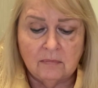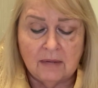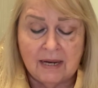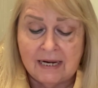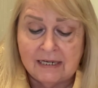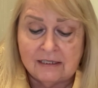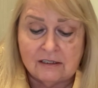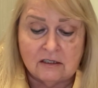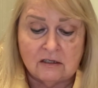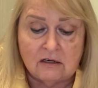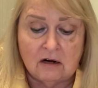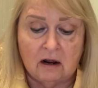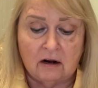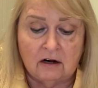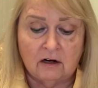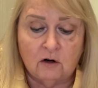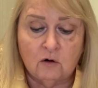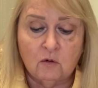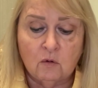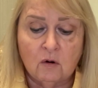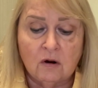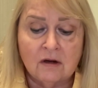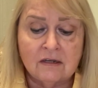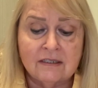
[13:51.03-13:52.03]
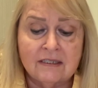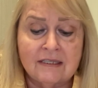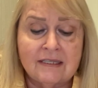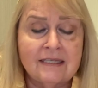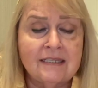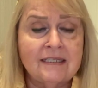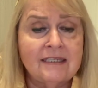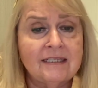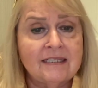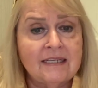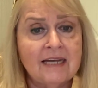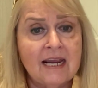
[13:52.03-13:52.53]
It's not across the
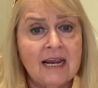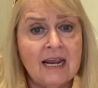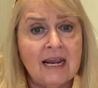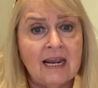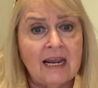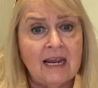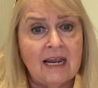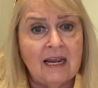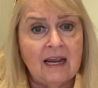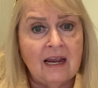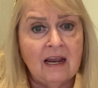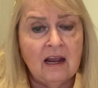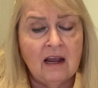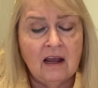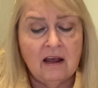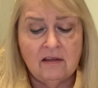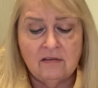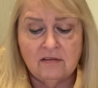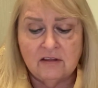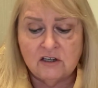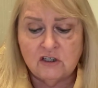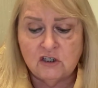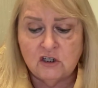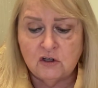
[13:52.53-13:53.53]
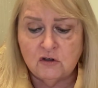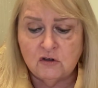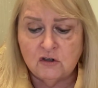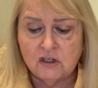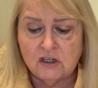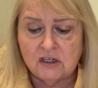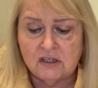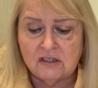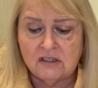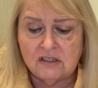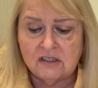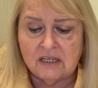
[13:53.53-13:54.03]
sea that you
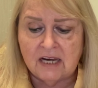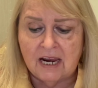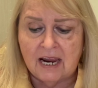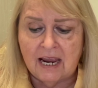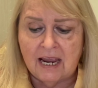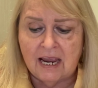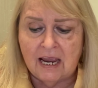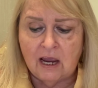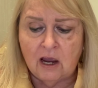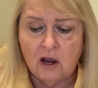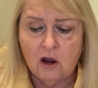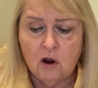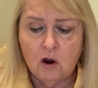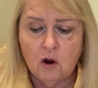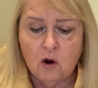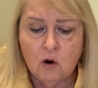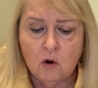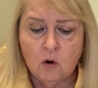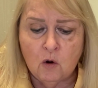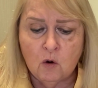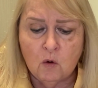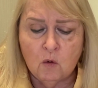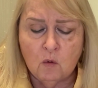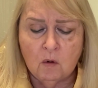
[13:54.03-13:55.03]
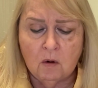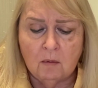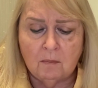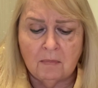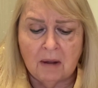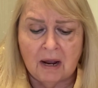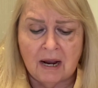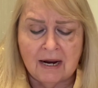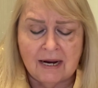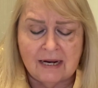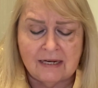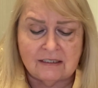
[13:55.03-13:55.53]
should say, who
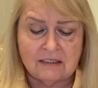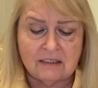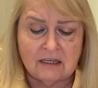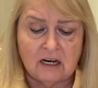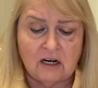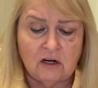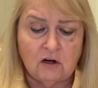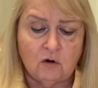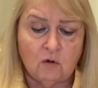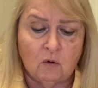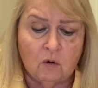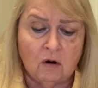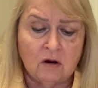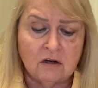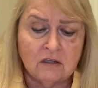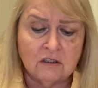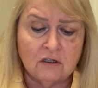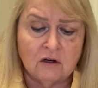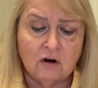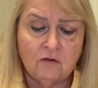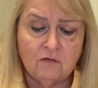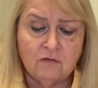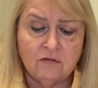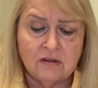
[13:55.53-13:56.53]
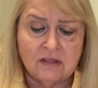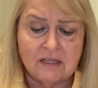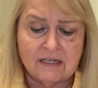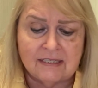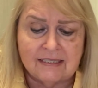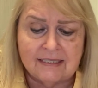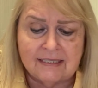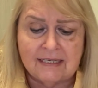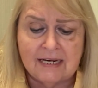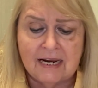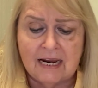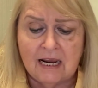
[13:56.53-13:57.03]
among us can cross over the
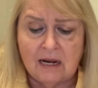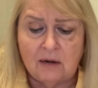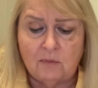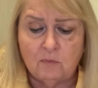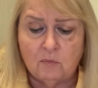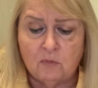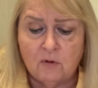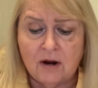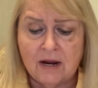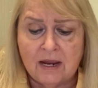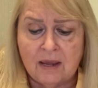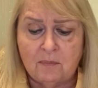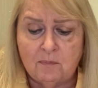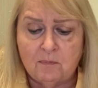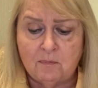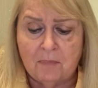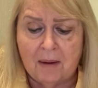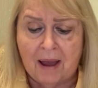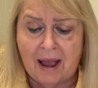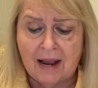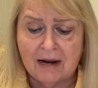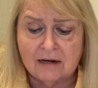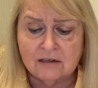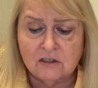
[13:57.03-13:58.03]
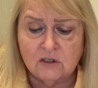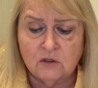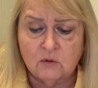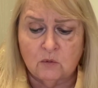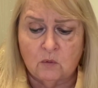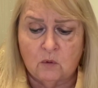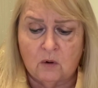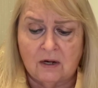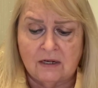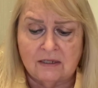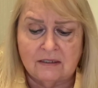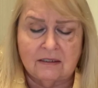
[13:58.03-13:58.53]
sea and bring it back
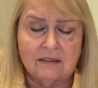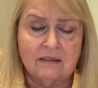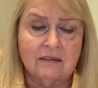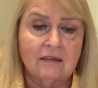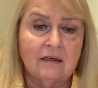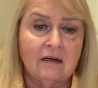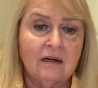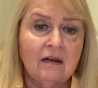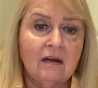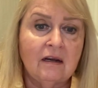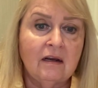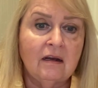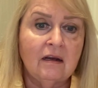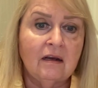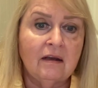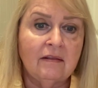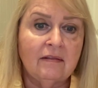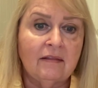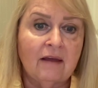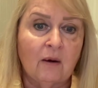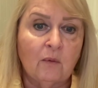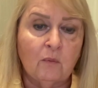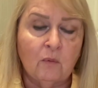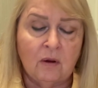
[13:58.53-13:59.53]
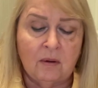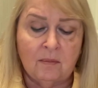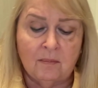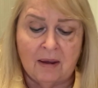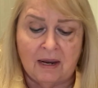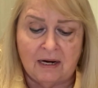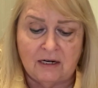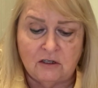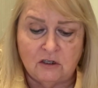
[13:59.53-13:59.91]
to us that we may